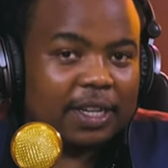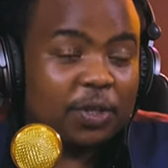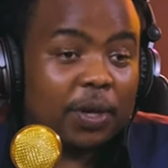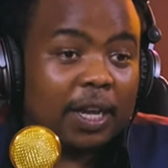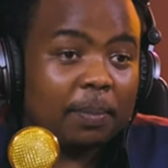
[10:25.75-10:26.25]

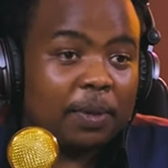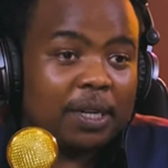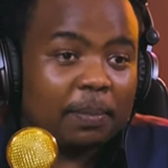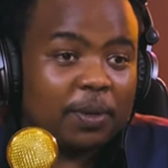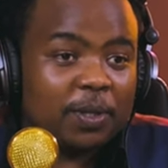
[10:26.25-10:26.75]
Unless you're a
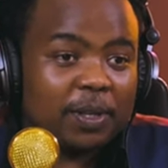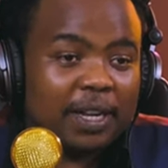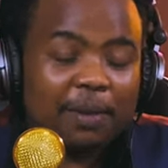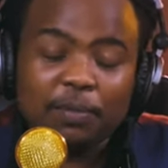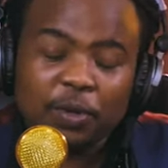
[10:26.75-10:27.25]
carpenter
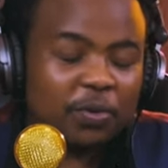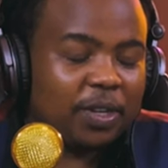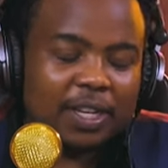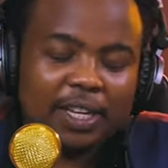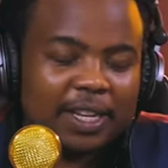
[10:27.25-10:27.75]
person. I'm not
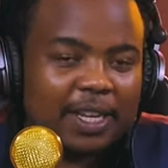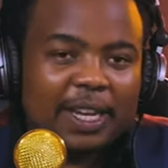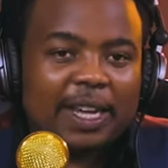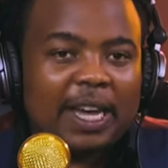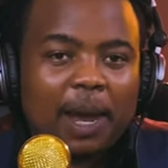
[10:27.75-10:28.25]
really
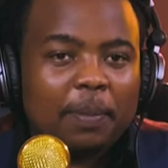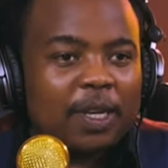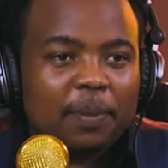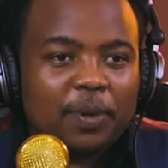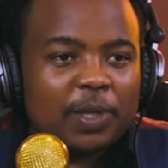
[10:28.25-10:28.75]
a
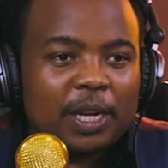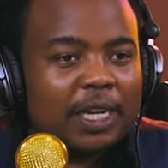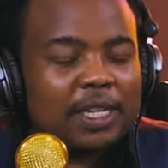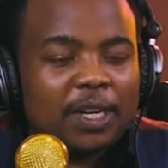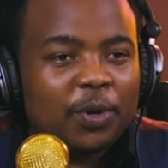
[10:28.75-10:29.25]
carpenter
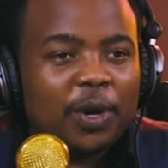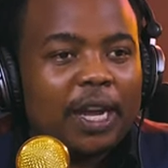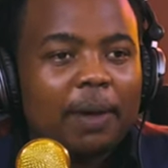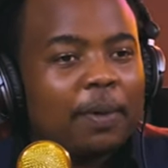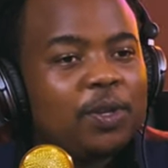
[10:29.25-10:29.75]
person. Actually,
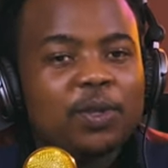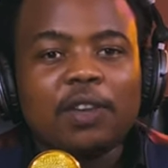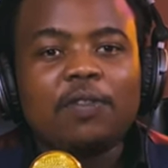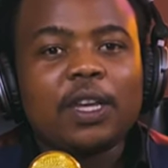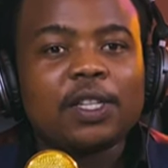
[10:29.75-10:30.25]
growing up, I
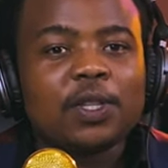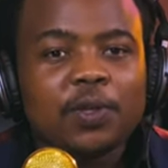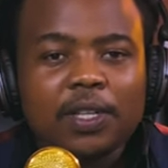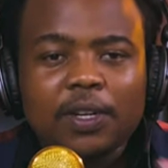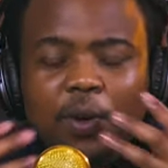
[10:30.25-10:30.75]
used to give the
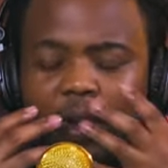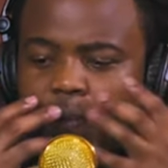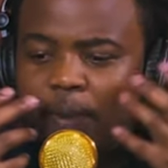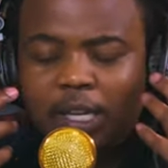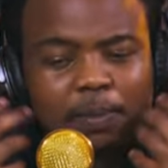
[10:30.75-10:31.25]
excuse that,
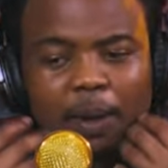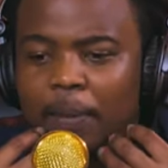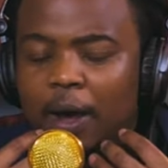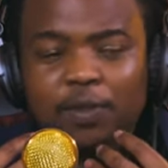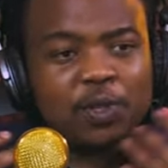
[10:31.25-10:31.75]
no, it makes
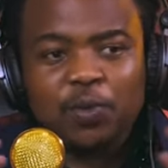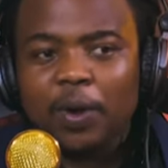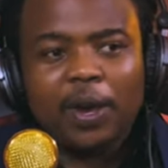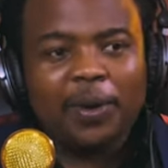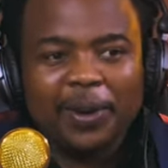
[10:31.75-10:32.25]
my mouth
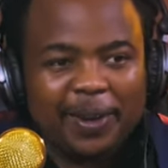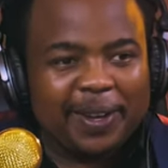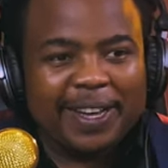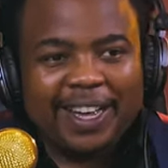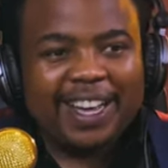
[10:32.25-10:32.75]
swell.